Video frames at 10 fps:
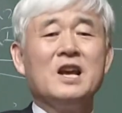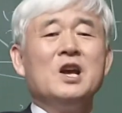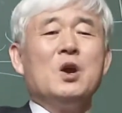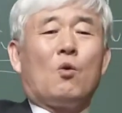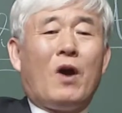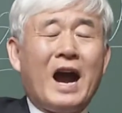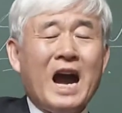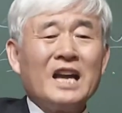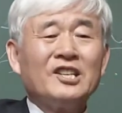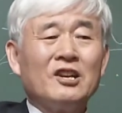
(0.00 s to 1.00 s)
The
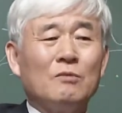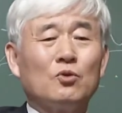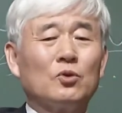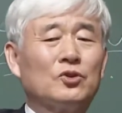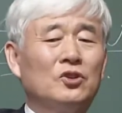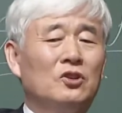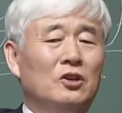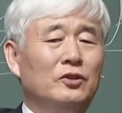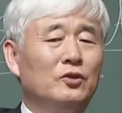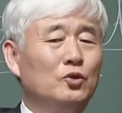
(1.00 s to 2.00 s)
utility one gets
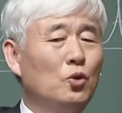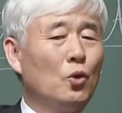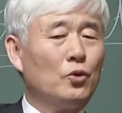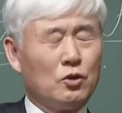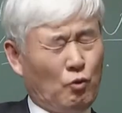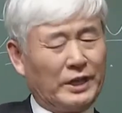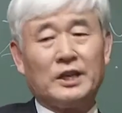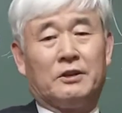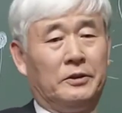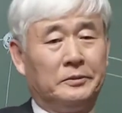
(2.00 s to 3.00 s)
from such
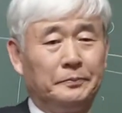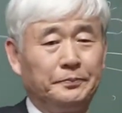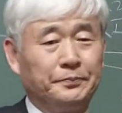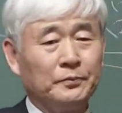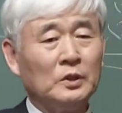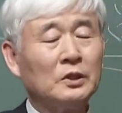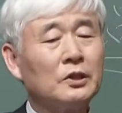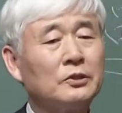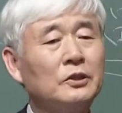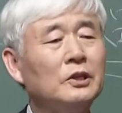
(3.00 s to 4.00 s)
spending is very
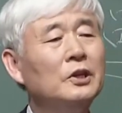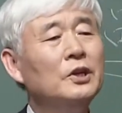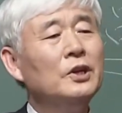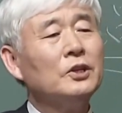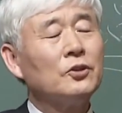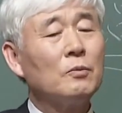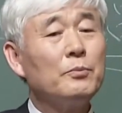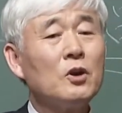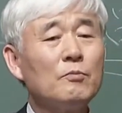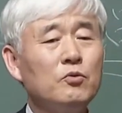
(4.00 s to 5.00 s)
high.
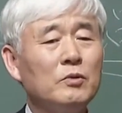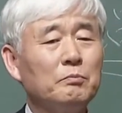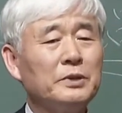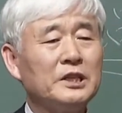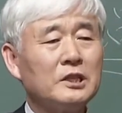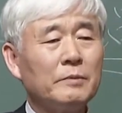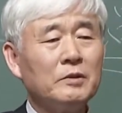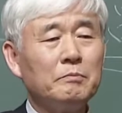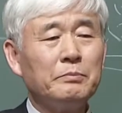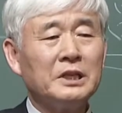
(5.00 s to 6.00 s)
As a result,
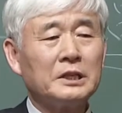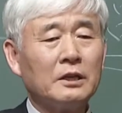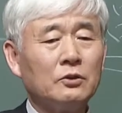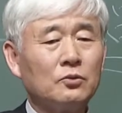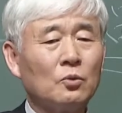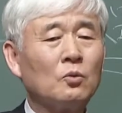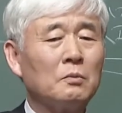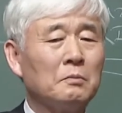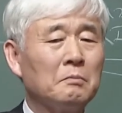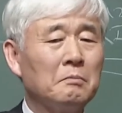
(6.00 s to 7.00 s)
there is a class
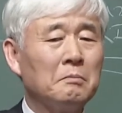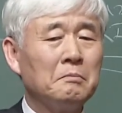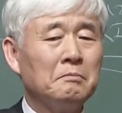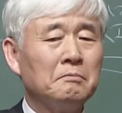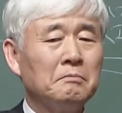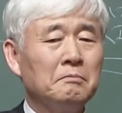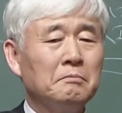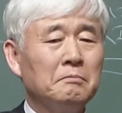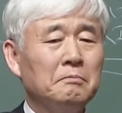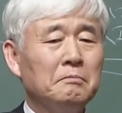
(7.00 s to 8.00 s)
of people
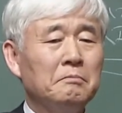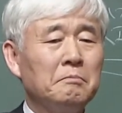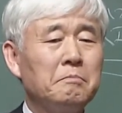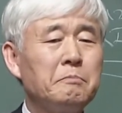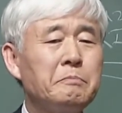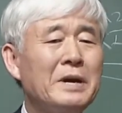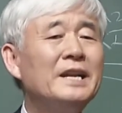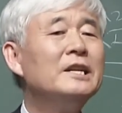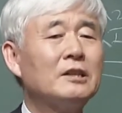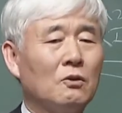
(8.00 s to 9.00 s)
who
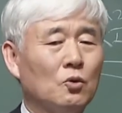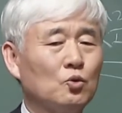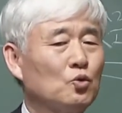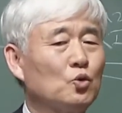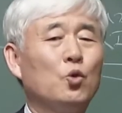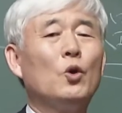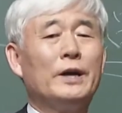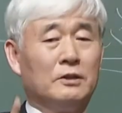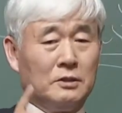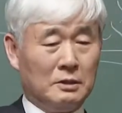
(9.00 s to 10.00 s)
enjoy quickly
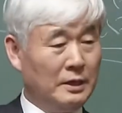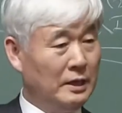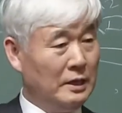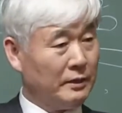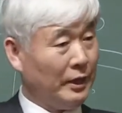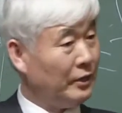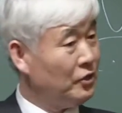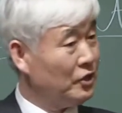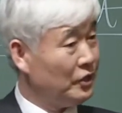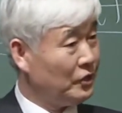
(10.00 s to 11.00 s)
buying higher
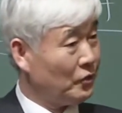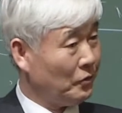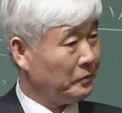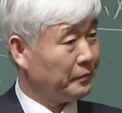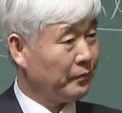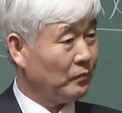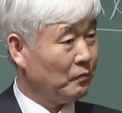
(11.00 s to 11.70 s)
priced goods.